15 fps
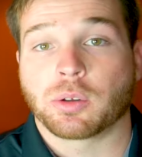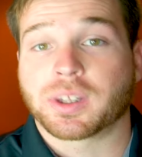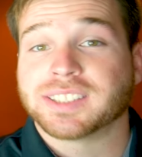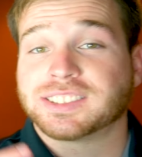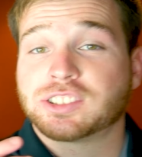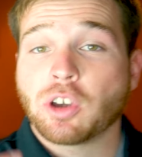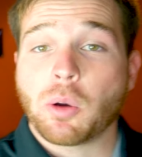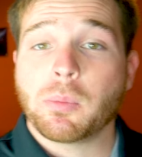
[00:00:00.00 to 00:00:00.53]
You know,
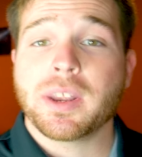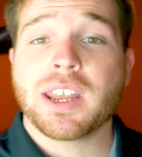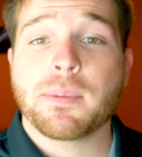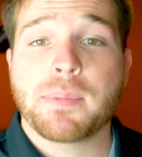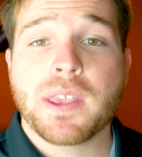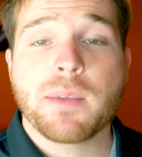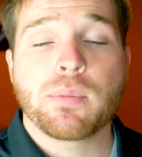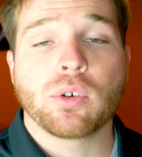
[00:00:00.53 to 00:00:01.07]
because so many
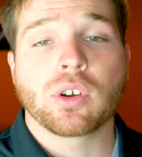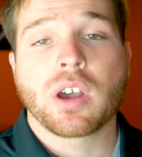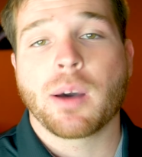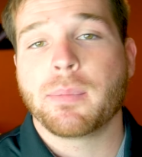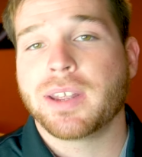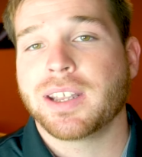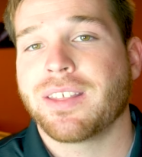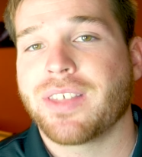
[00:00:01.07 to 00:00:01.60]
people
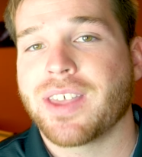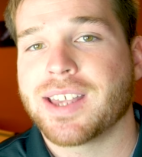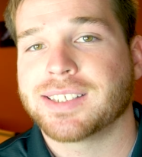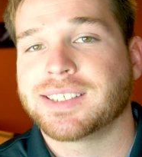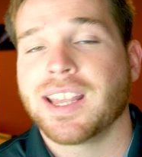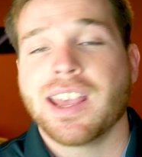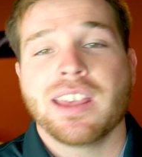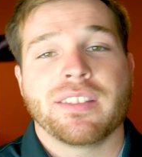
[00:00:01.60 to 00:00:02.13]
come into
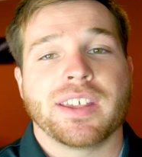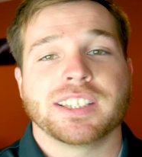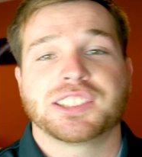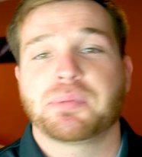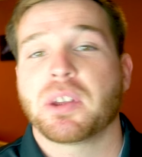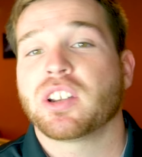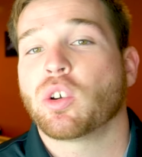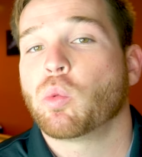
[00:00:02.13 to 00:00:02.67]
this, they
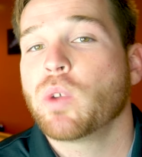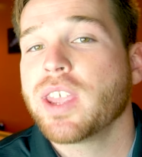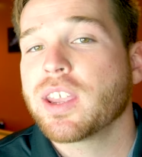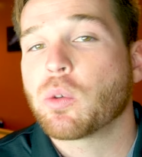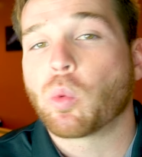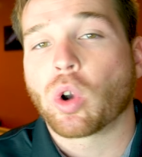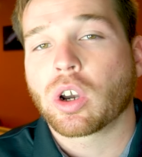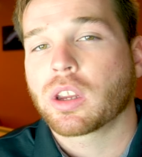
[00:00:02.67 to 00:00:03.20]
spend a
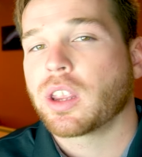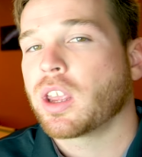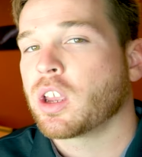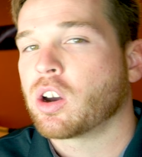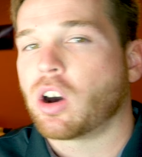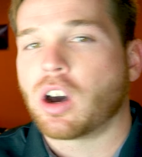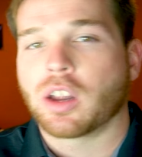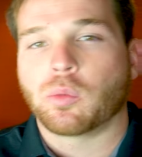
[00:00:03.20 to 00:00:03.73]
week working
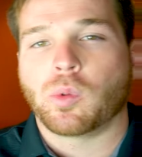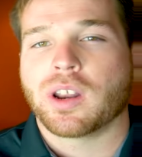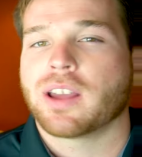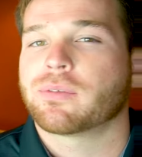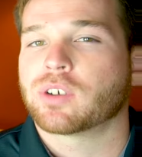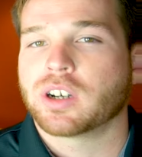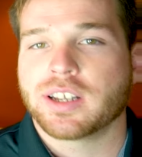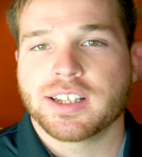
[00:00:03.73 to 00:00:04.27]
on
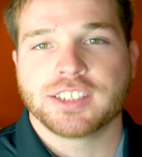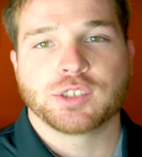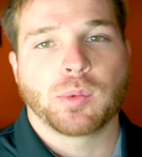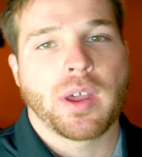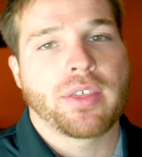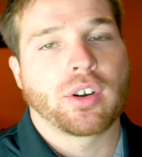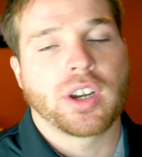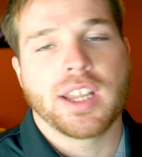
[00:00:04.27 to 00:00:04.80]
whatever it is,
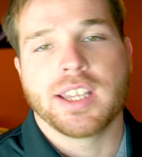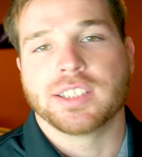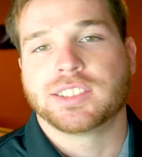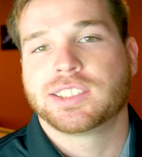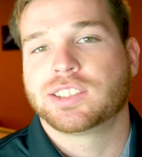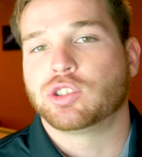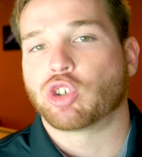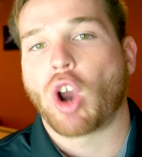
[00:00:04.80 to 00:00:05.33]
whether
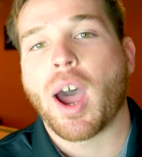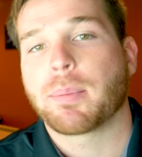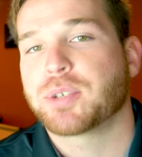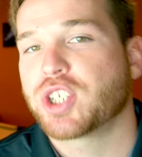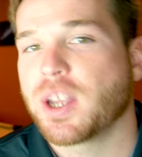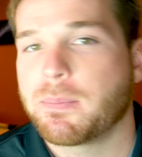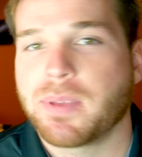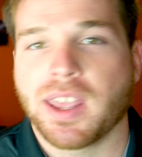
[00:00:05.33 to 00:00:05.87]
it's drop
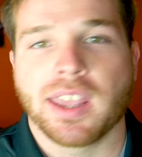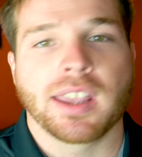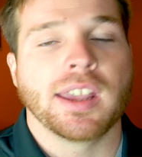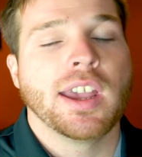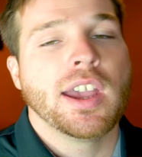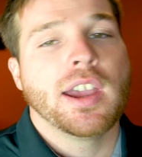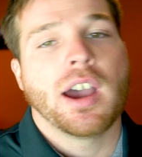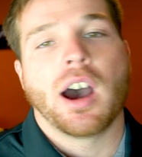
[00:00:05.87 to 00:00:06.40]
shipping,
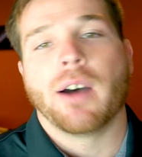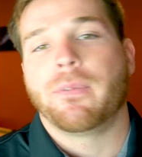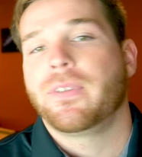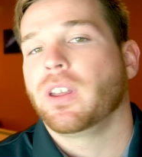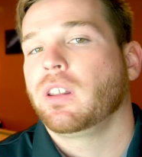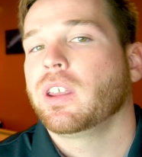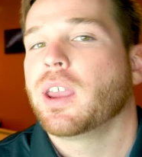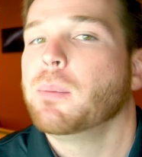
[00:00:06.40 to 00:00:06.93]

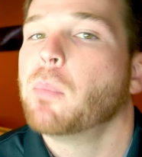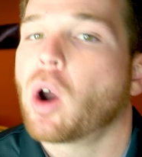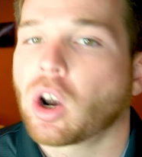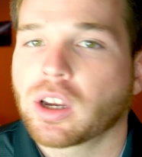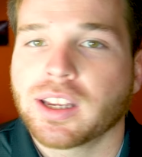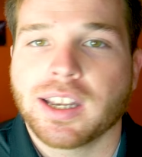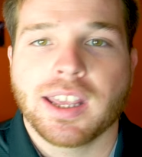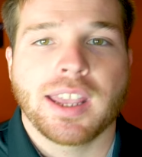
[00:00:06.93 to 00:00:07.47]
affiliate
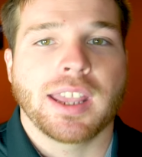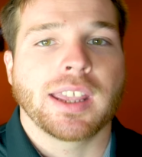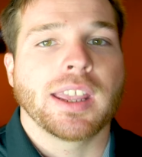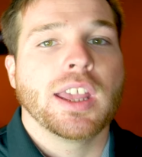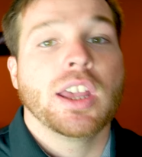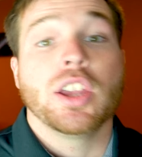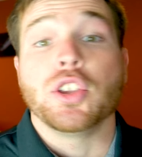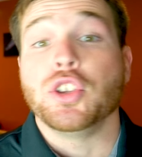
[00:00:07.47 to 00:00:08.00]
marketing,
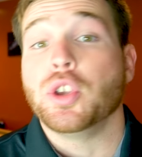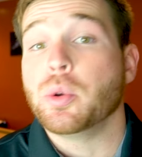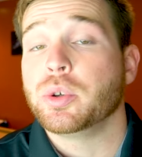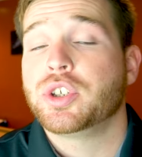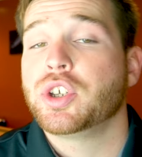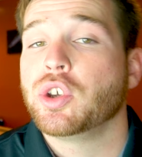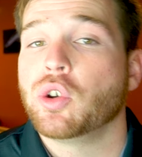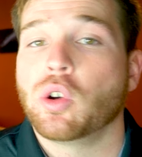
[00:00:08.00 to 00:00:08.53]

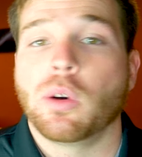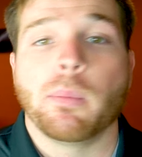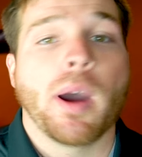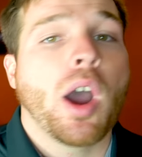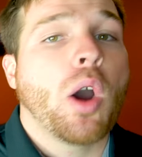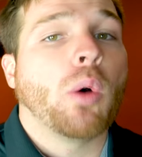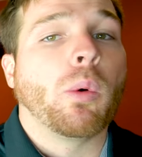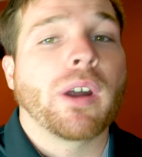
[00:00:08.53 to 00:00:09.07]
YouTube,
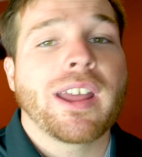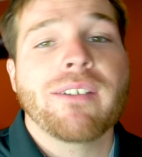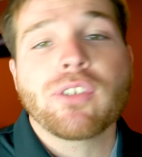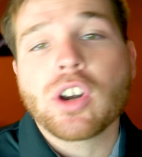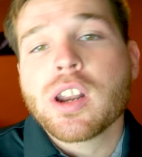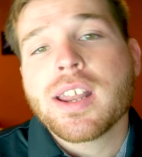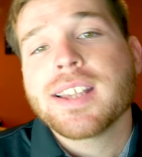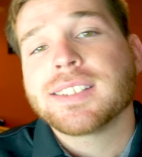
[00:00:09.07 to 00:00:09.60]

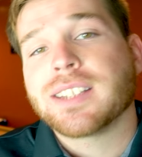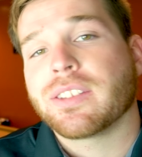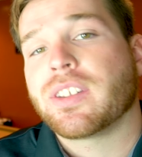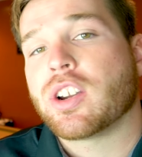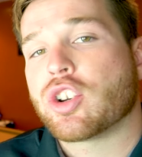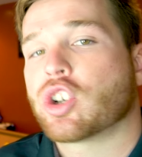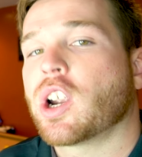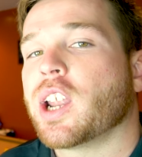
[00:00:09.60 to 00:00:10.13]
whatever it is that
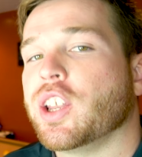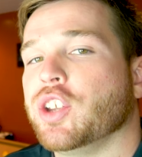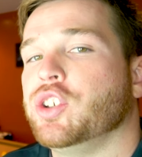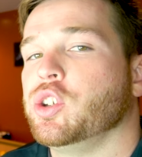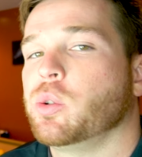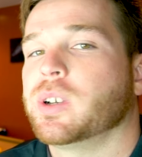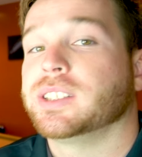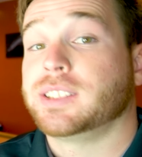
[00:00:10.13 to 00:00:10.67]
they're trying to
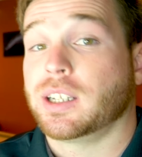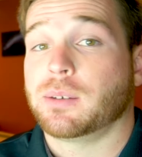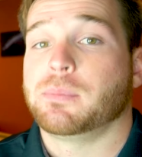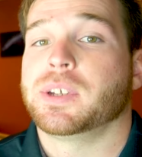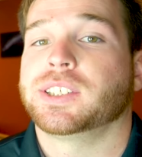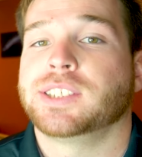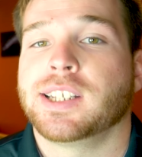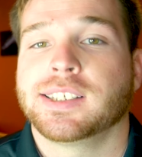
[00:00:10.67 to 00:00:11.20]
do as their
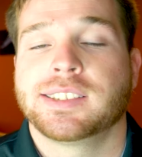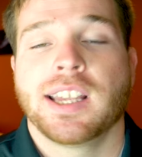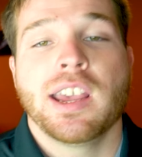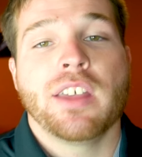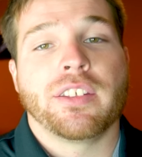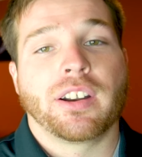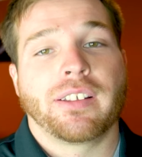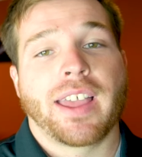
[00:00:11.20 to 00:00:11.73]
business,
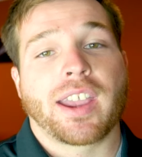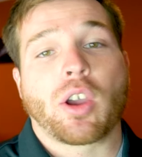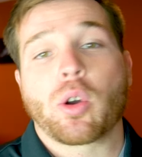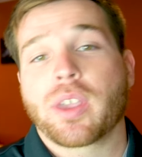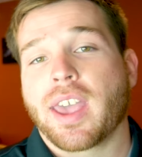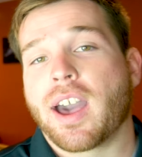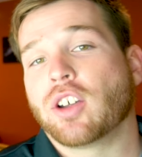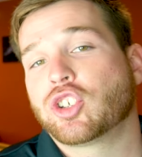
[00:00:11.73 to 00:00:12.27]
they're like,
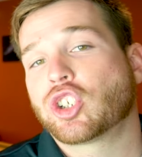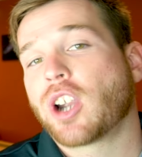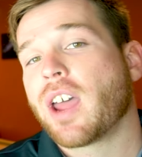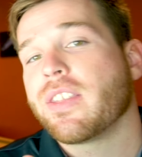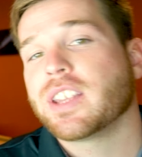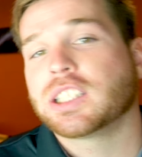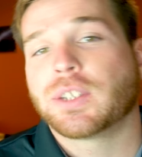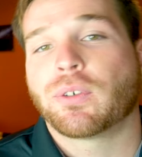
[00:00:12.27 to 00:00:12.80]
okay, I'll try
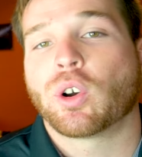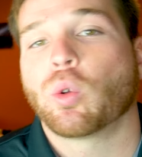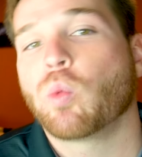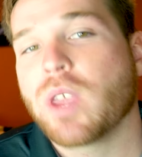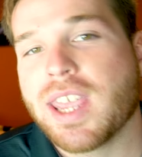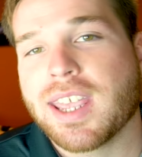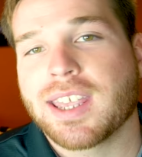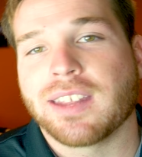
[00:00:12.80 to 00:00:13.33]
this for a
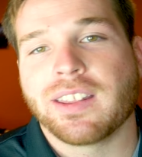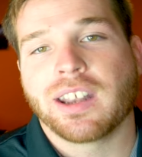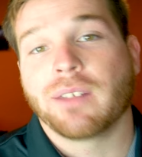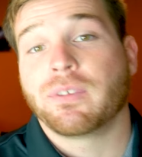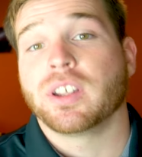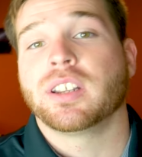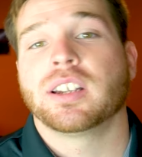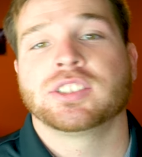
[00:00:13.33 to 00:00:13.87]
week, and then
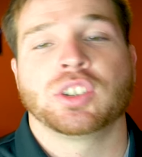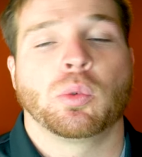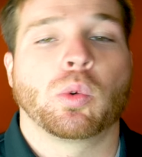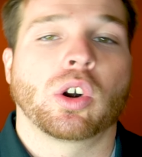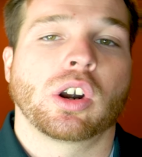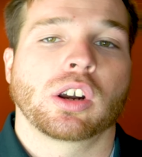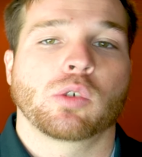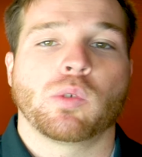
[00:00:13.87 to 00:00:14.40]
if it doesn't
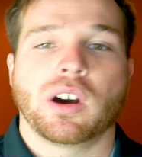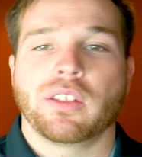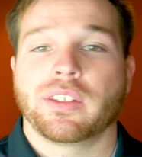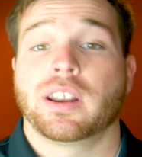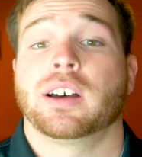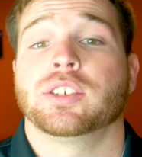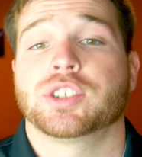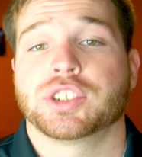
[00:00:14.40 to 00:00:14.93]
work, well,
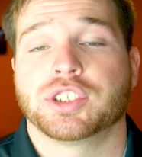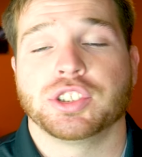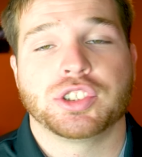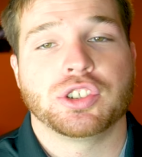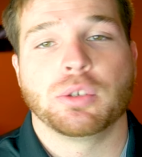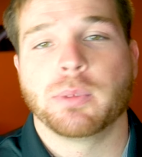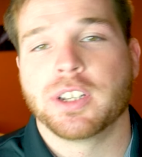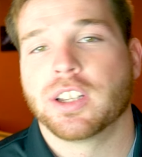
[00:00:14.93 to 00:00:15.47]
then I'll just
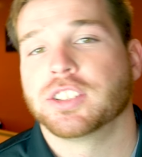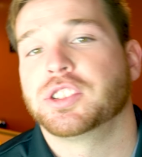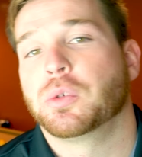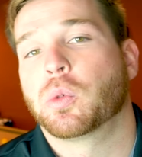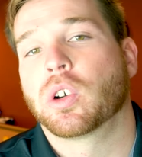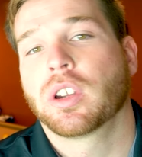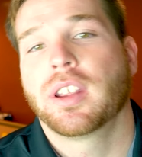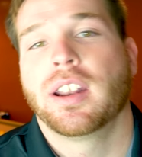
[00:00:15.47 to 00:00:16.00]
assume it doesn't
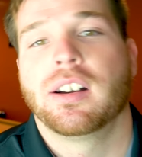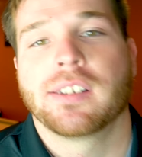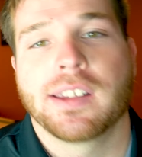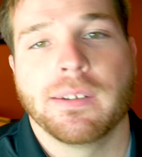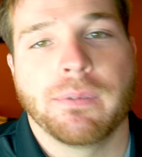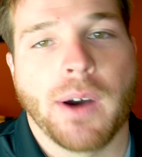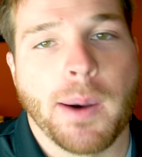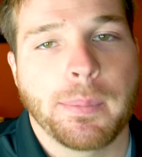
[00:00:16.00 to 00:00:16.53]
work and I'll
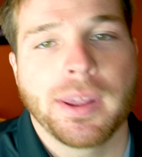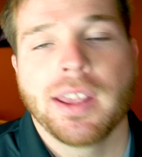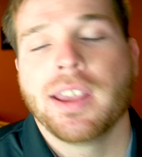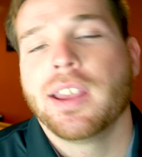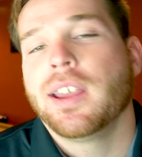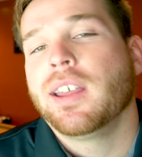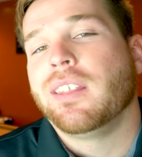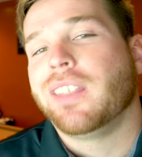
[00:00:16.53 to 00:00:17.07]
give up.
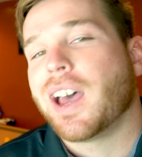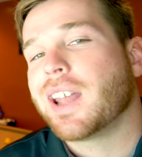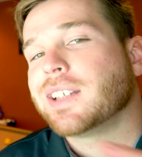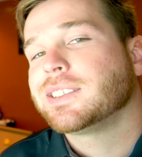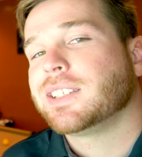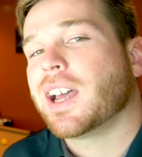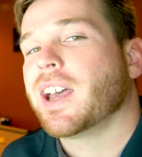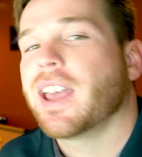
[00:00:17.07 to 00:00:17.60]
That
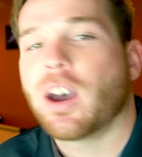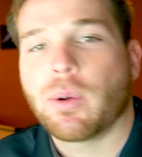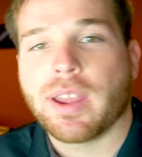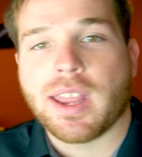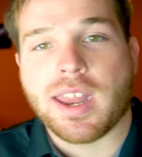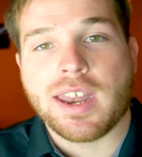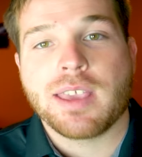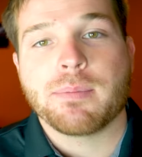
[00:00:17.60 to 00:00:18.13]
is not how
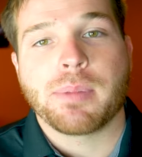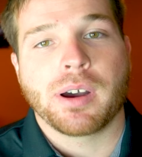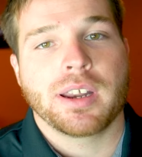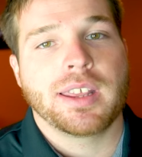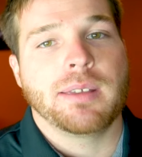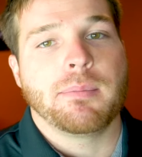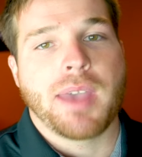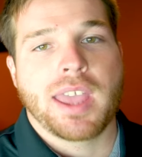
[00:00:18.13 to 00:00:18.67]

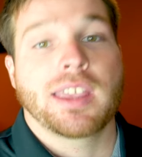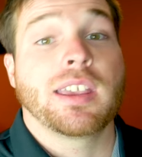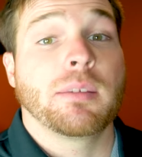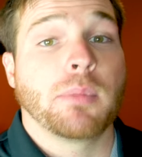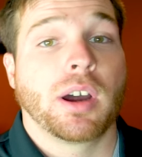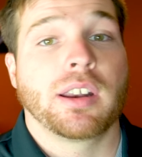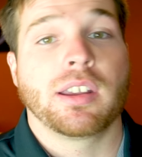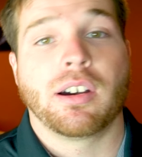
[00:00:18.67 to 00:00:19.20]
anybody
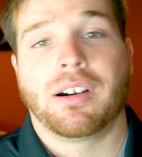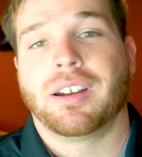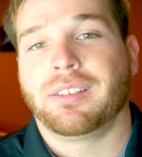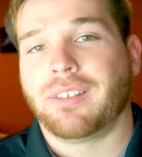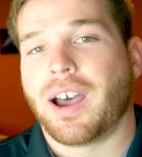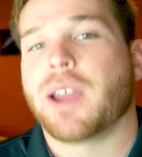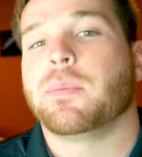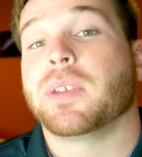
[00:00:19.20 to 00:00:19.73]
making money
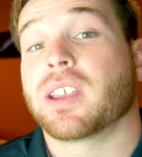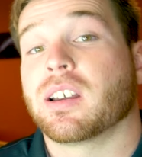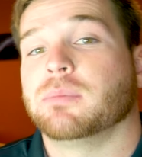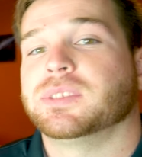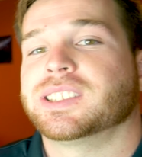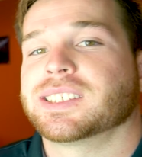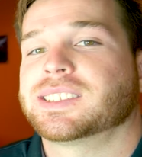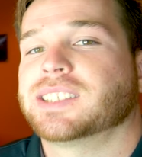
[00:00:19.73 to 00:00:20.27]
online
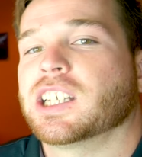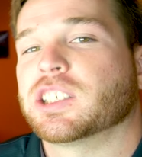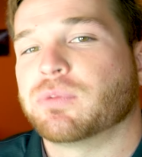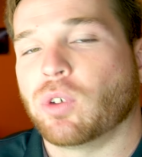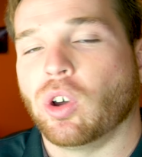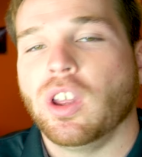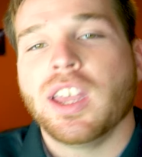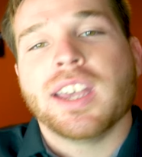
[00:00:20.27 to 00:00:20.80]
becomes successful.